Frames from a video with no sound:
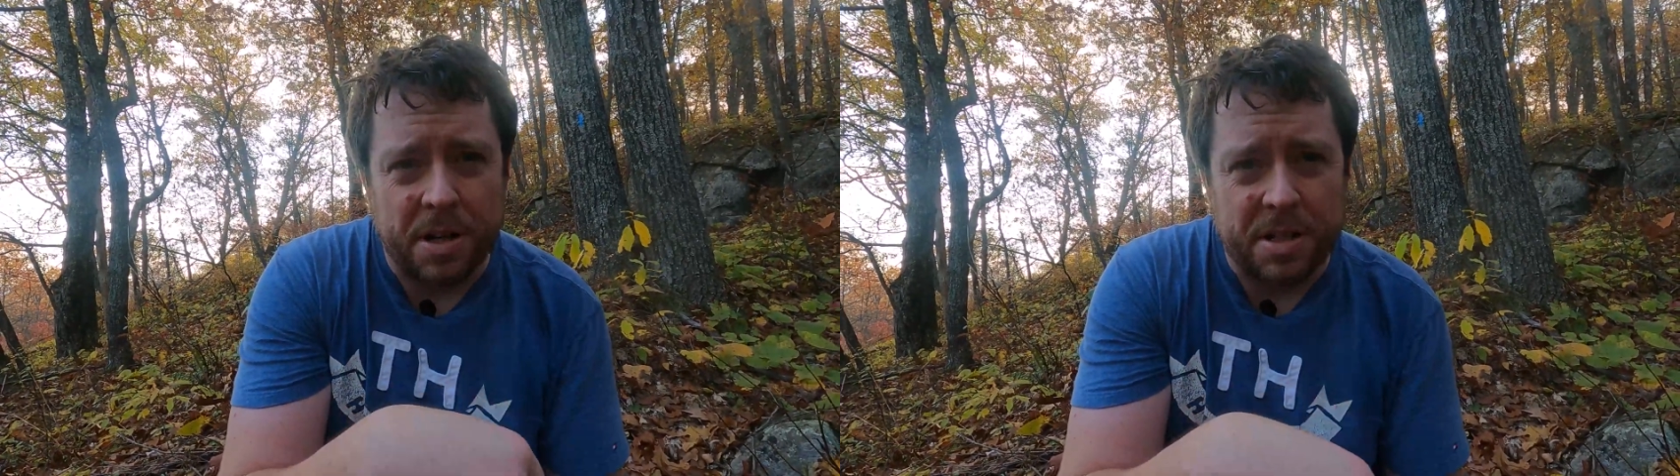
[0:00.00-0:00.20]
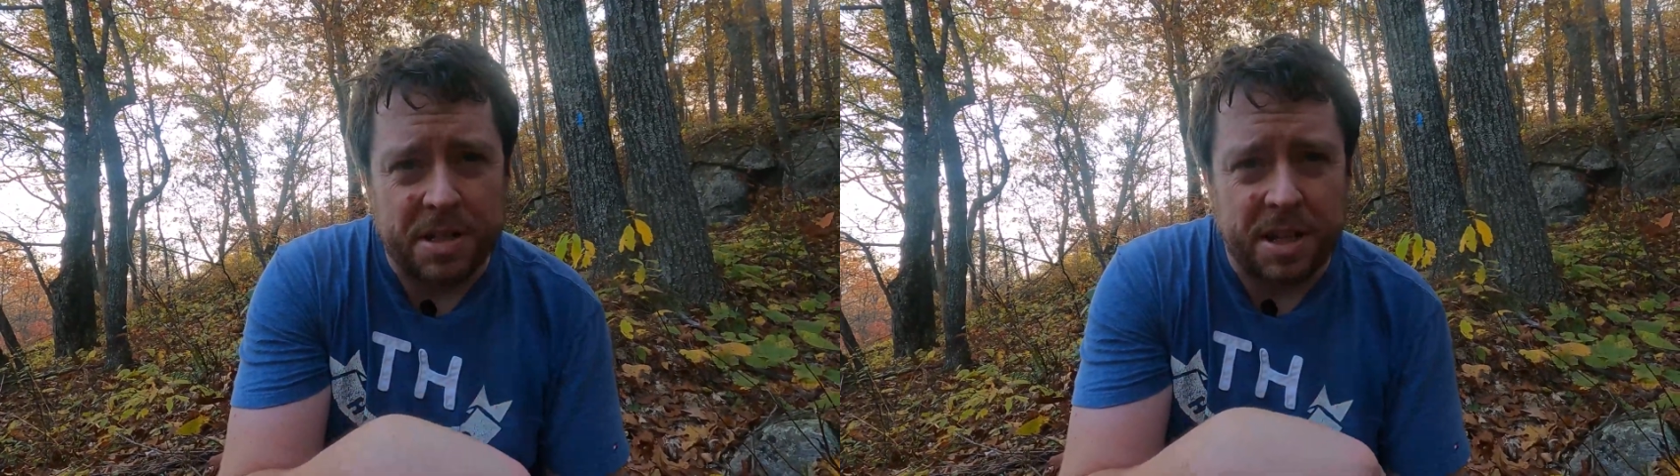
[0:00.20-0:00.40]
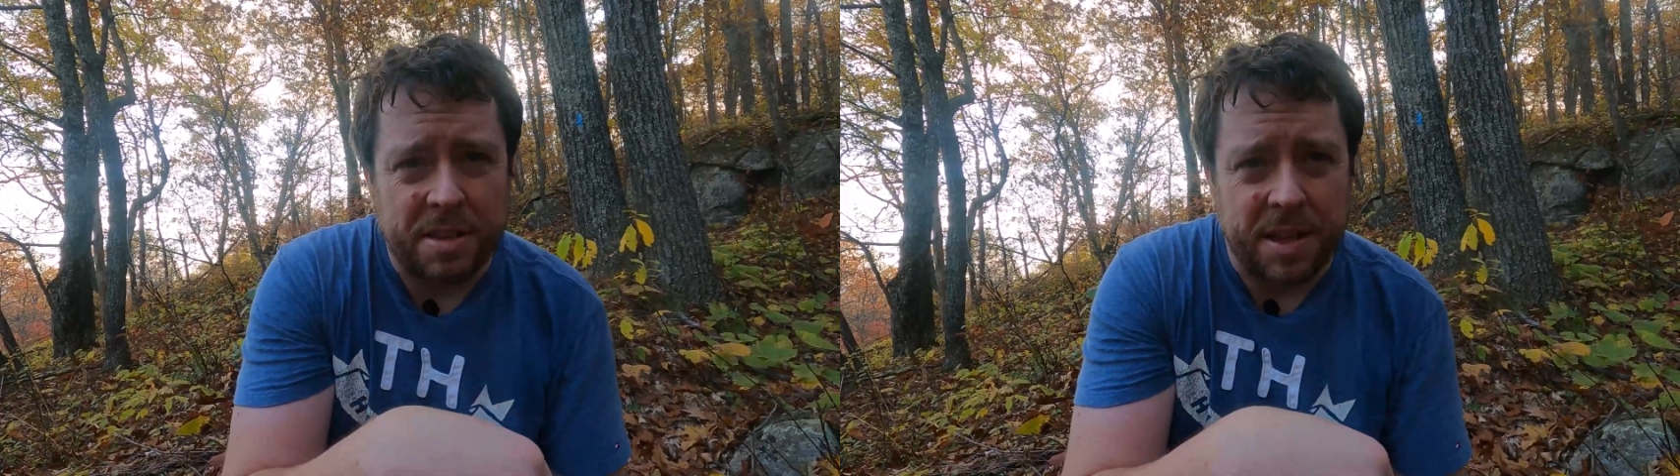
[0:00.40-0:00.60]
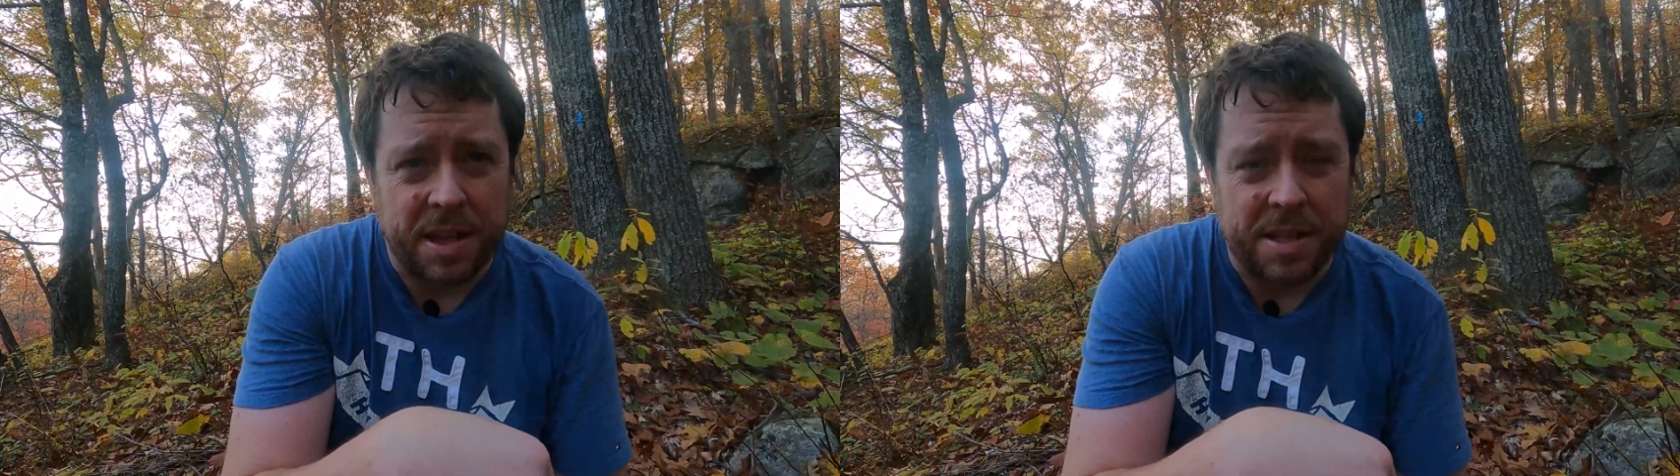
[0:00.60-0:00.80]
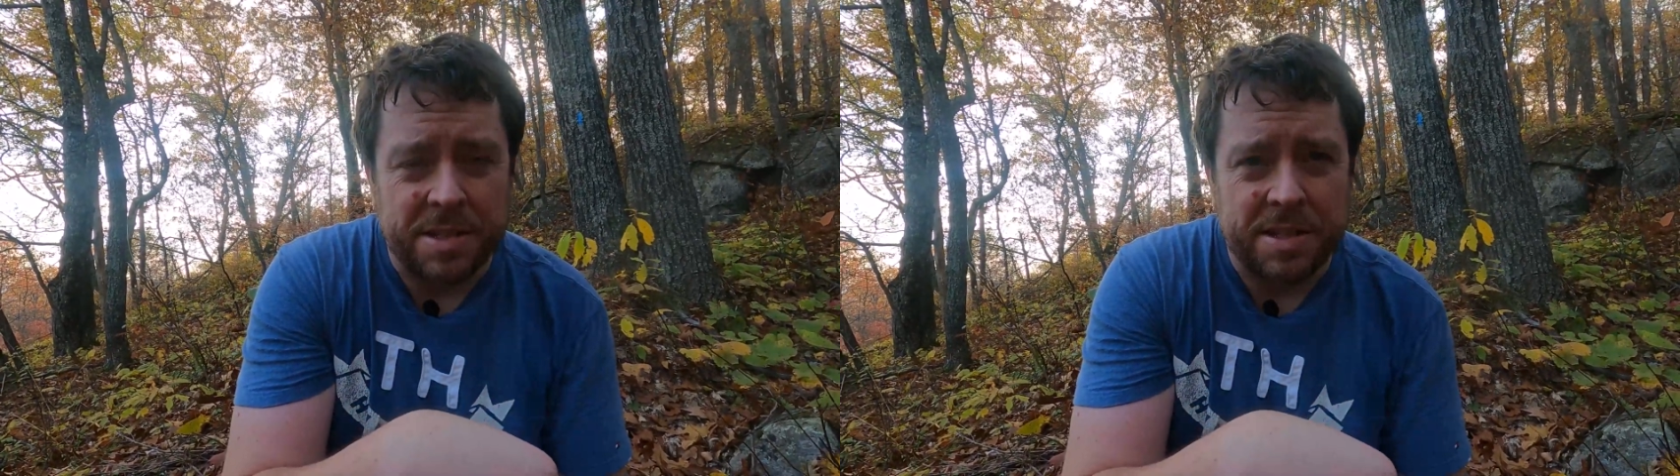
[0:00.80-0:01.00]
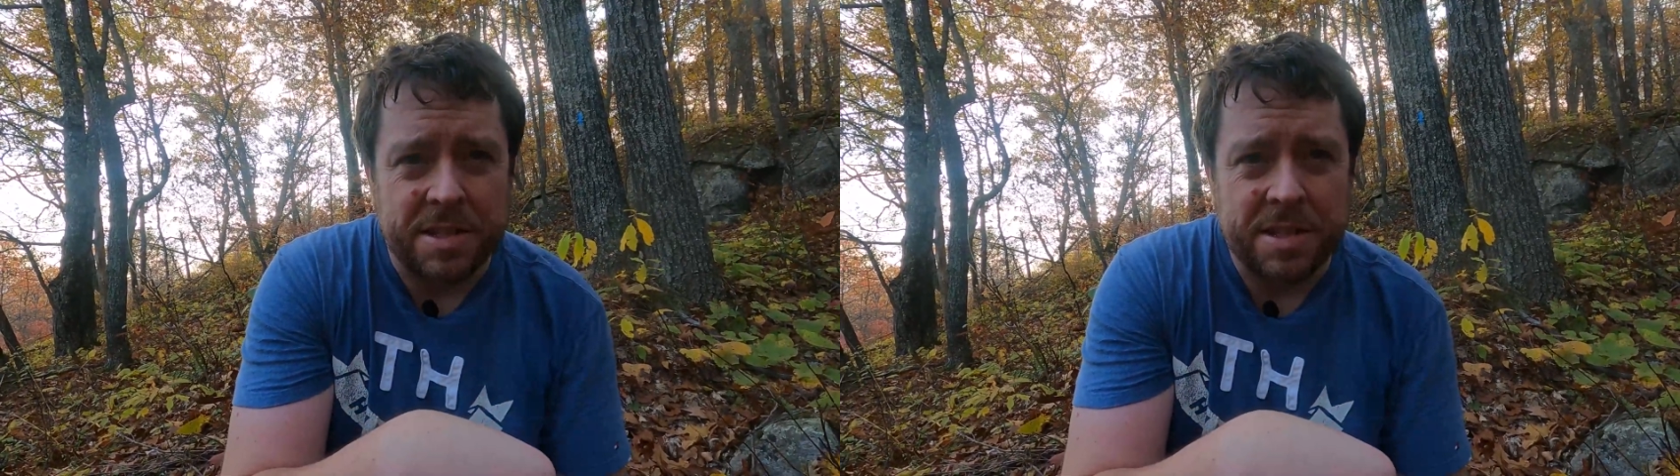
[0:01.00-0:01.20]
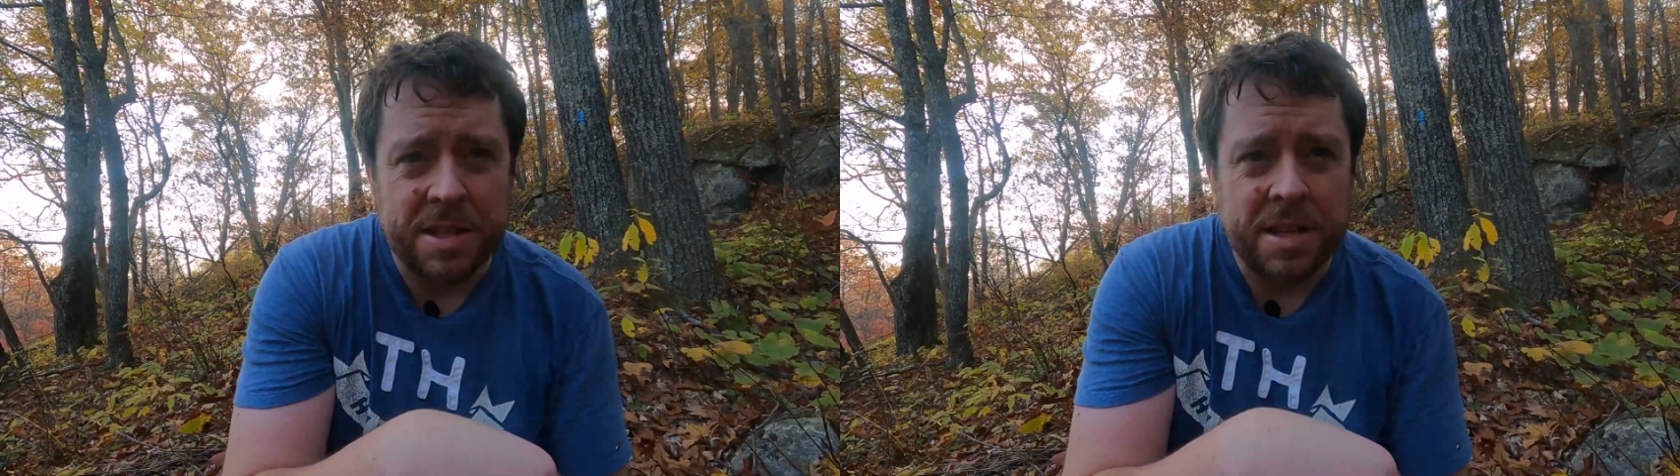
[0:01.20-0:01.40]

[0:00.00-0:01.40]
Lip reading: to see things